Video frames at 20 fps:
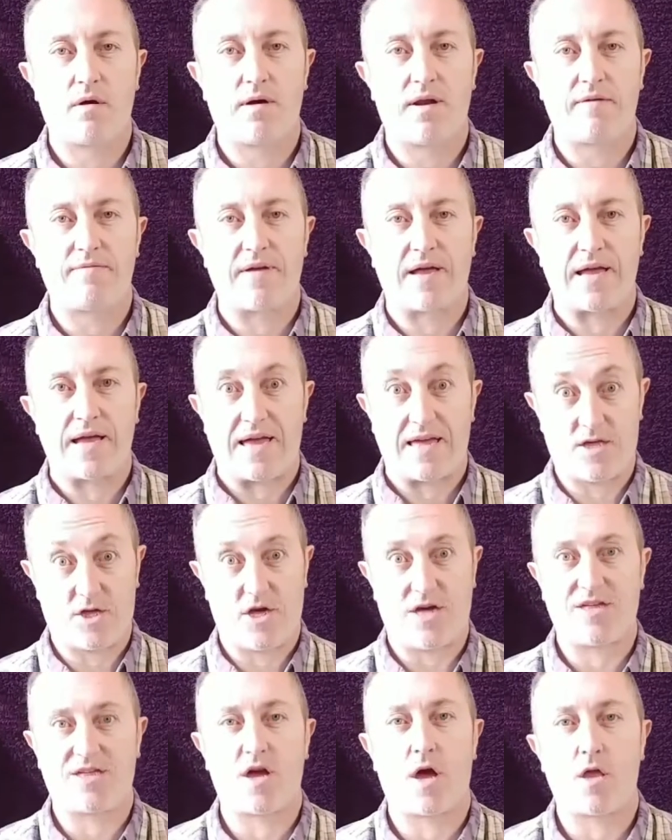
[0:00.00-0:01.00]
or anything. It's
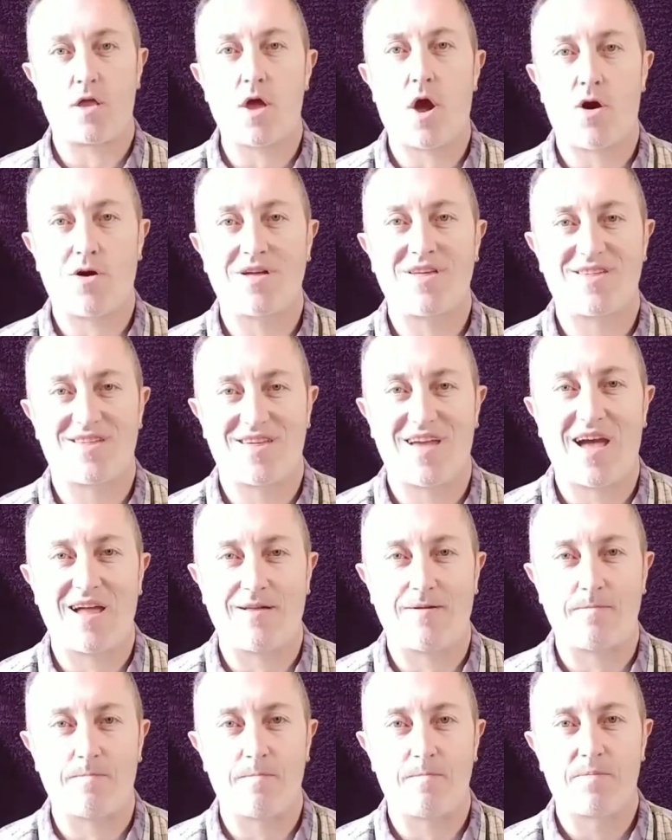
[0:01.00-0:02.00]
just a nice
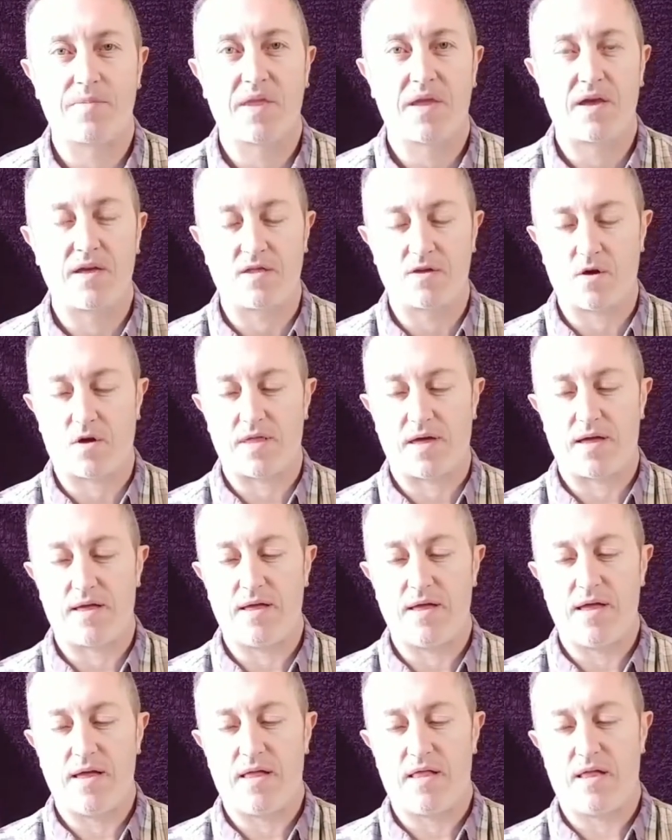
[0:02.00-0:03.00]
scent. It's got
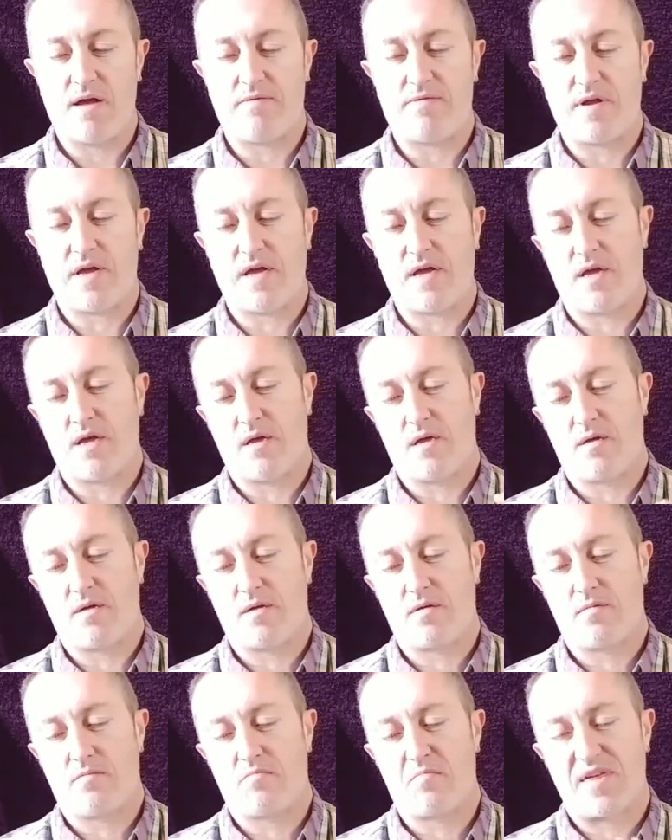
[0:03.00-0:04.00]
that lovely
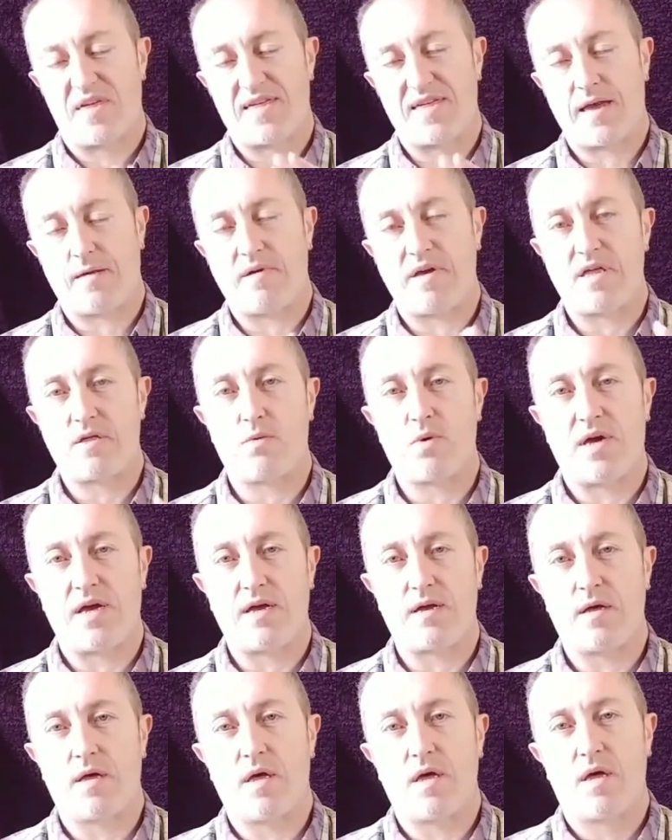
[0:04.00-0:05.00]

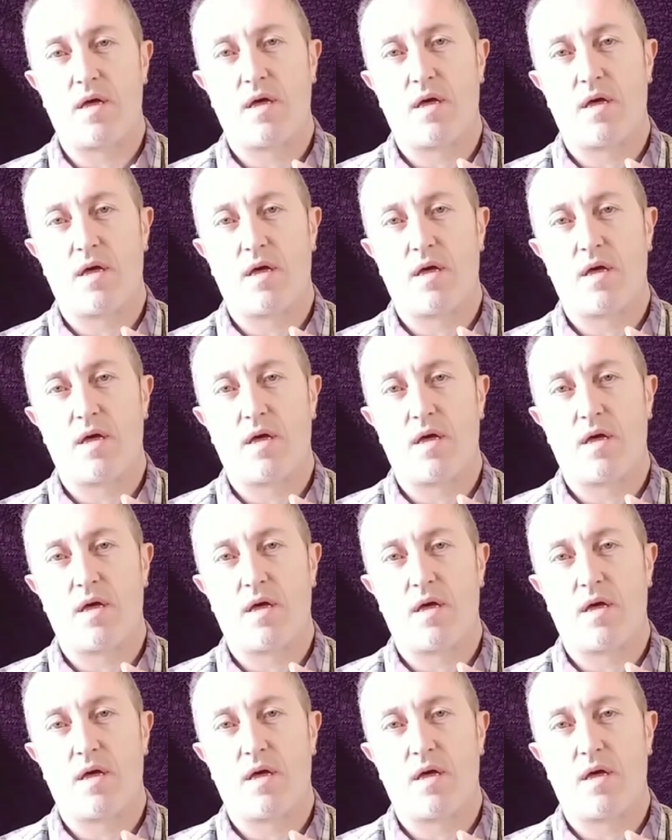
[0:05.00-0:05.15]
semi-sweet,